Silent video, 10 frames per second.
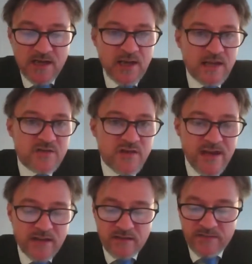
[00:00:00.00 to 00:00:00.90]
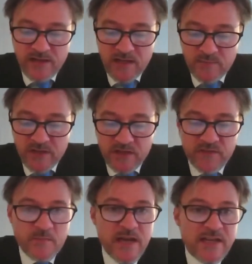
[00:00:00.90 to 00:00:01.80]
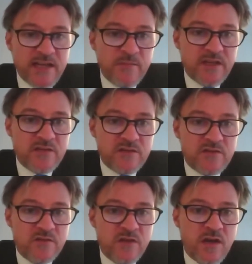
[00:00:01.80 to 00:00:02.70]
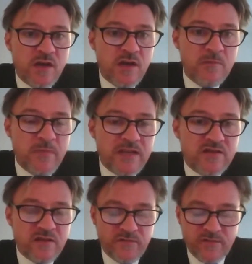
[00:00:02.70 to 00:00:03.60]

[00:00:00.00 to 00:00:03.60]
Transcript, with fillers: and track the development of the pandemic, just to uh, mention a few